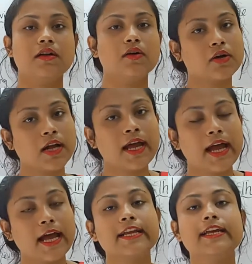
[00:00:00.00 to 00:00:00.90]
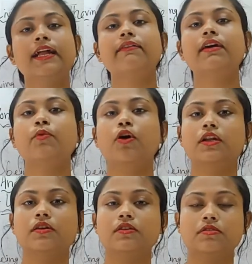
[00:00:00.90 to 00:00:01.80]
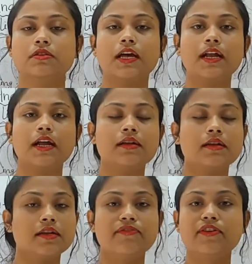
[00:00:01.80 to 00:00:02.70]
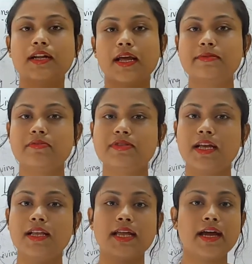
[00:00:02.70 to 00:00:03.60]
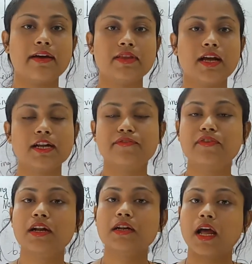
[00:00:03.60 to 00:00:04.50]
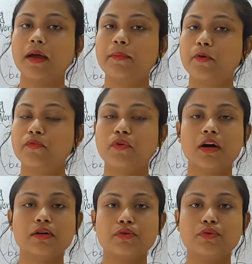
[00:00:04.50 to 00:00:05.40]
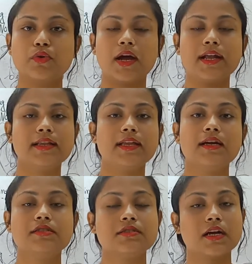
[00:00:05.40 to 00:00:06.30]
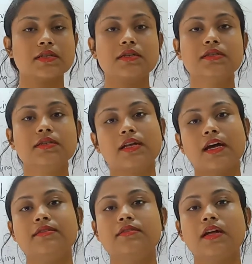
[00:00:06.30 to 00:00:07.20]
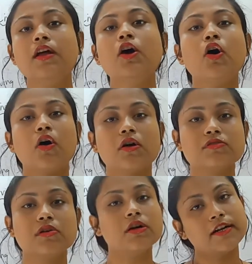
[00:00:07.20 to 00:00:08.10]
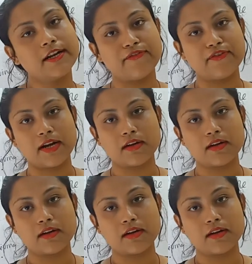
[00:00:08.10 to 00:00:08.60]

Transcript: Okay, and in our body also there are different types of cells. They have their different type of work to do, and their structures and sizes are also different.